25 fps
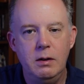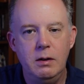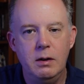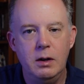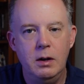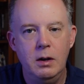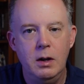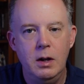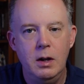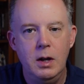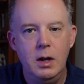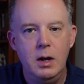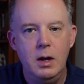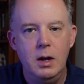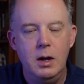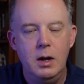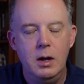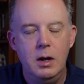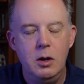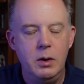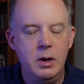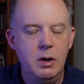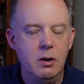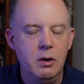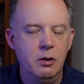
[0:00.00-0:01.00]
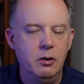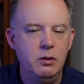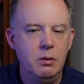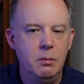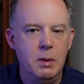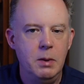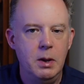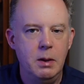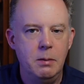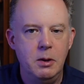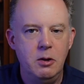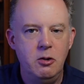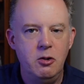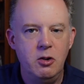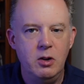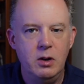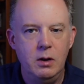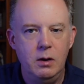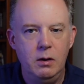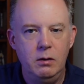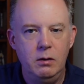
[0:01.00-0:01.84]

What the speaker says: And here are some images